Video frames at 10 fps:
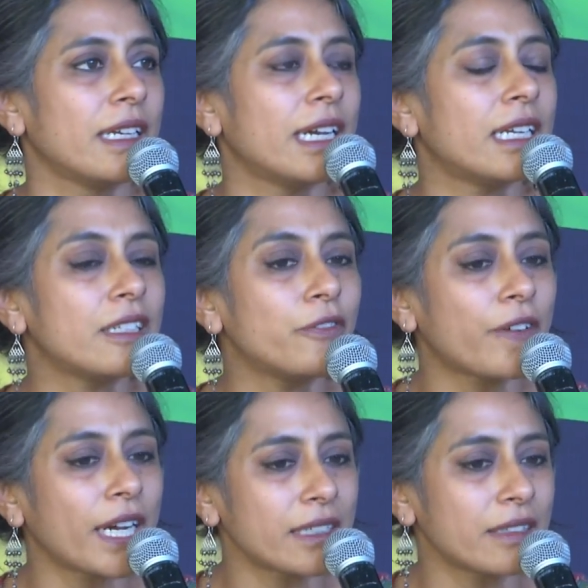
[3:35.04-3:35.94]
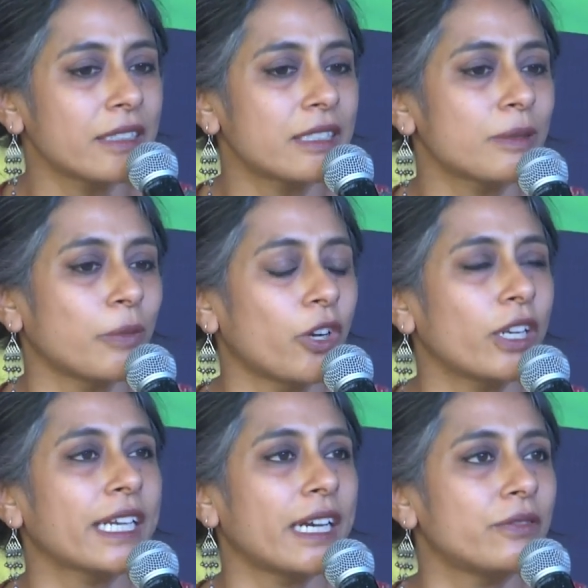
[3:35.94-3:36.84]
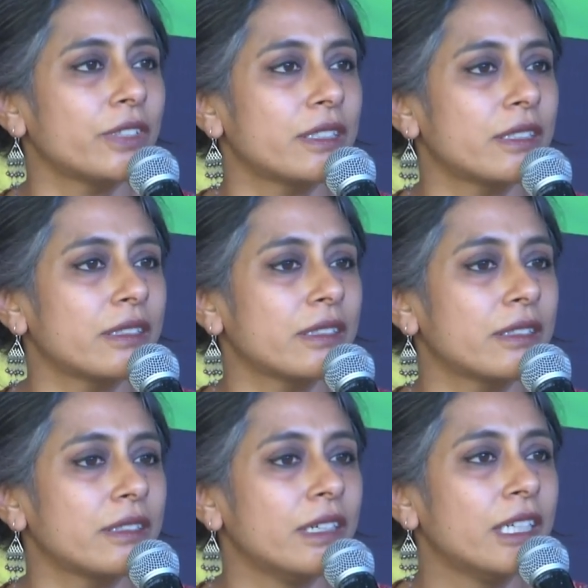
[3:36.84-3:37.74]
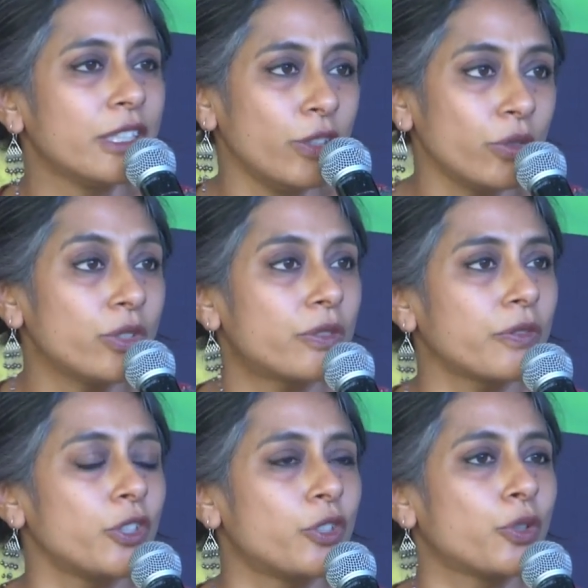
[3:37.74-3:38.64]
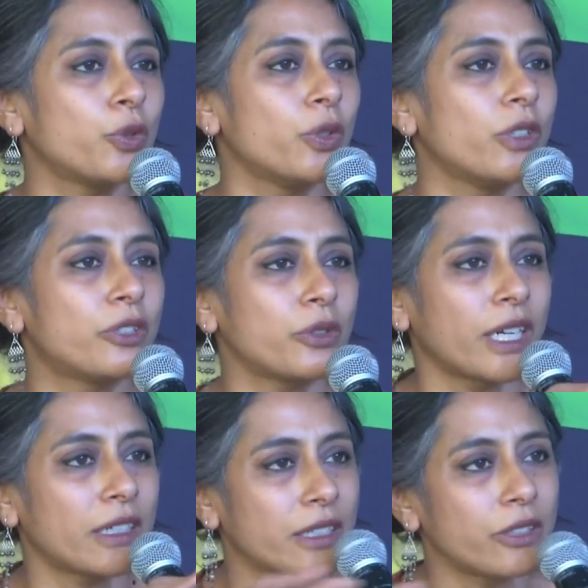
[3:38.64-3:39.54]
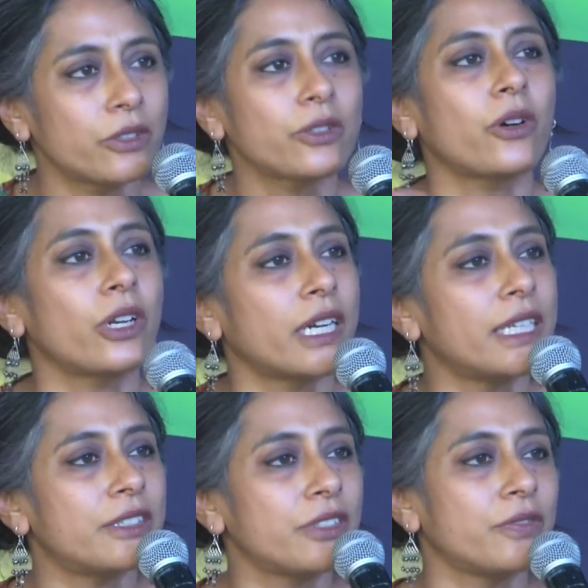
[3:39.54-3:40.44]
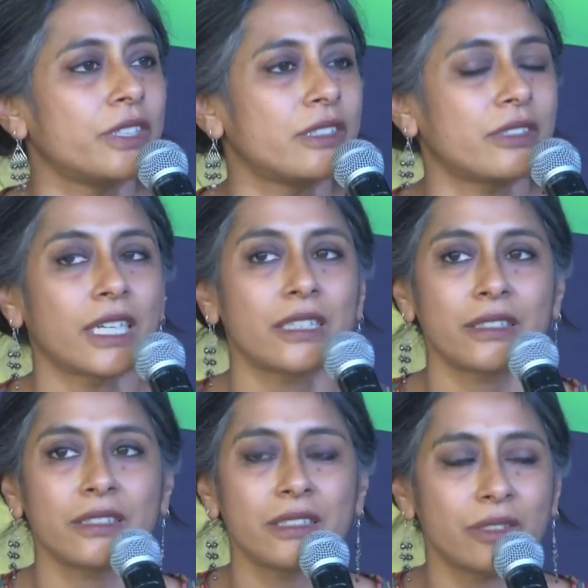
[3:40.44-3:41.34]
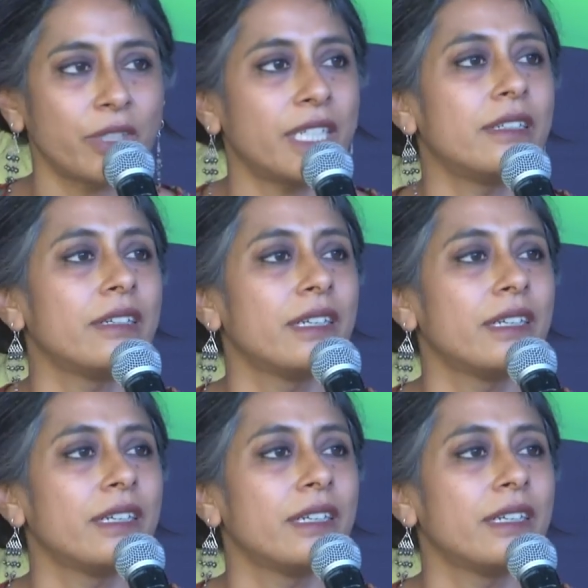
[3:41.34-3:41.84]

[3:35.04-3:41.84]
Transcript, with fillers: And in fact, this small canvas is a useful tool to cut out all kinds of distractions when